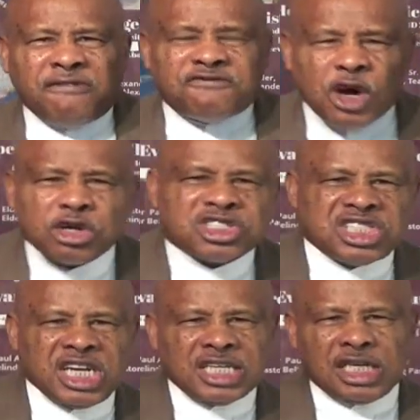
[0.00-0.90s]
first
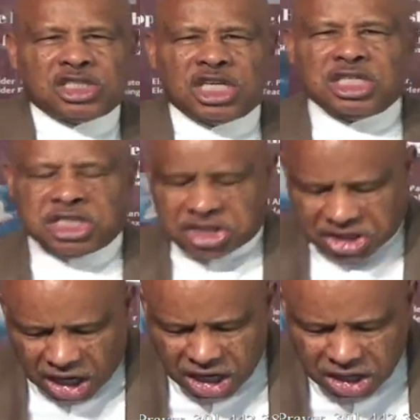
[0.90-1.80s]
thing that Jesus
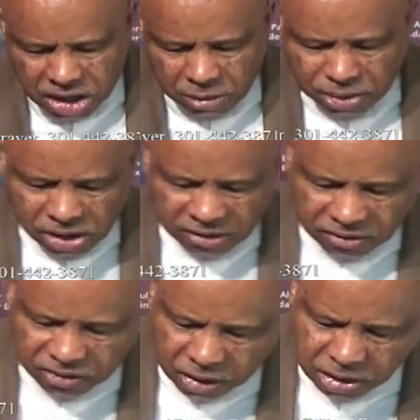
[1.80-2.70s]
said in the book
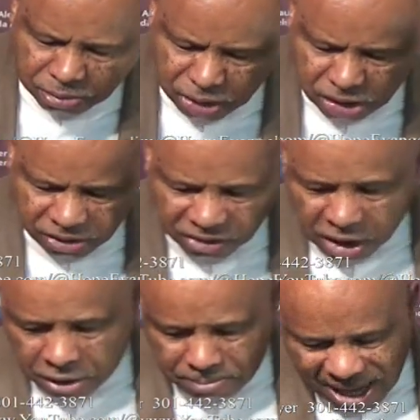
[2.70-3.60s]
of
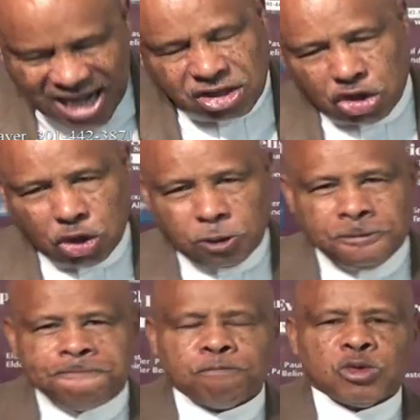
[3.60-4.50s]
Matthew,
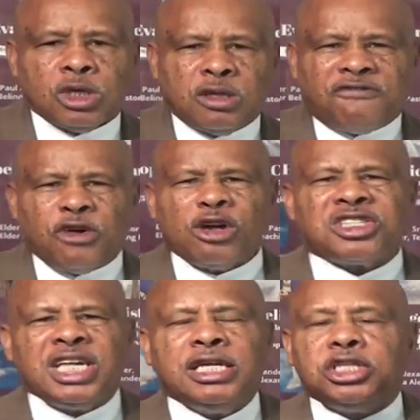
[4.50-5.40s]
the first
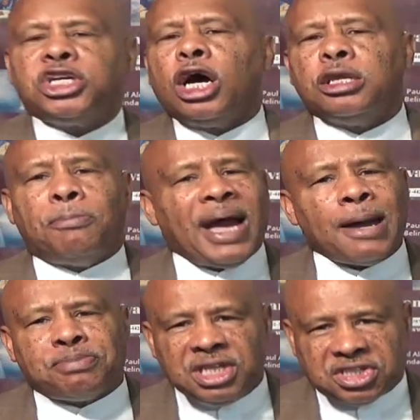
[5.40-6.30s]
thing that John the
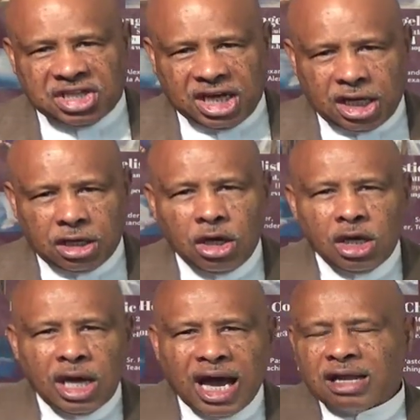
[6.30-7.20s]
Baptist said
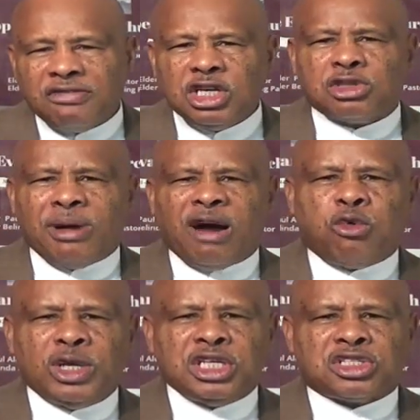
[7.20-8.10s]
out of his mouth
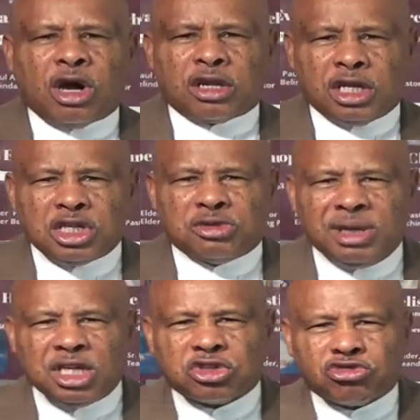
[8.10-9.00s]
when he started his
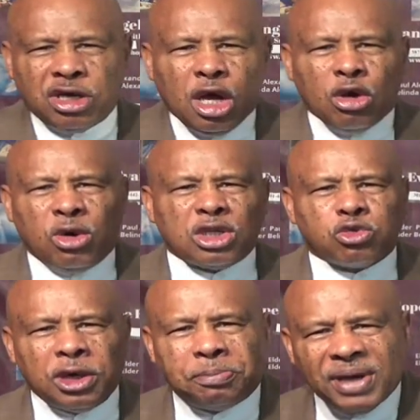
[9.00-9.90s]
ministry was
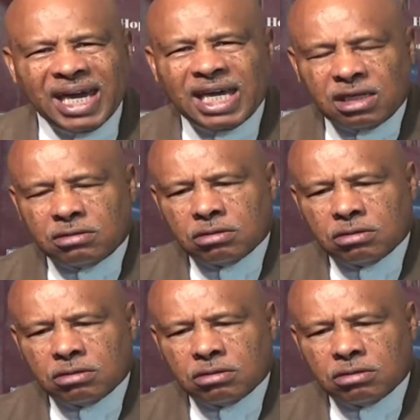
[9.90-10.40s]
repent.